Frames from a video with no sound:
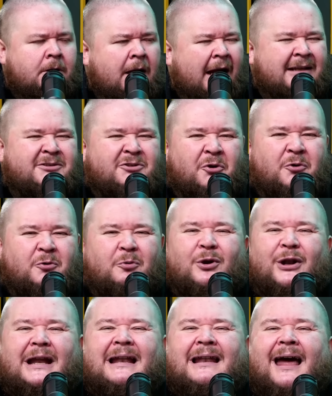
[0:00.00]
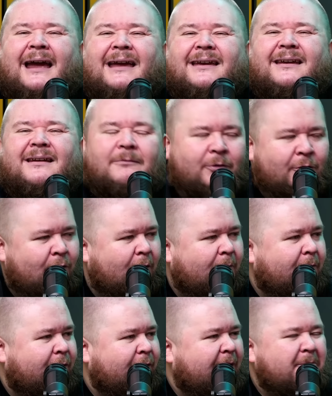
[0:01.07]
I do what I like. They're
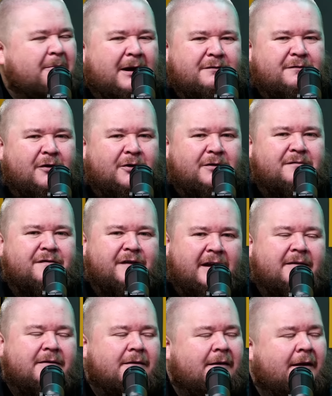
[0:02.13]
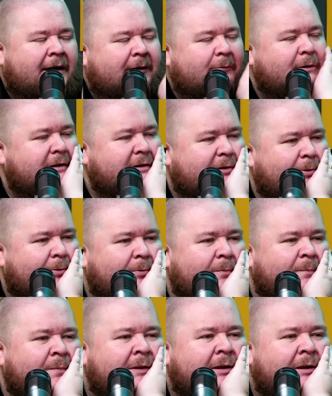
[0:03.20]
on. They're in my fucking vent anyway. So.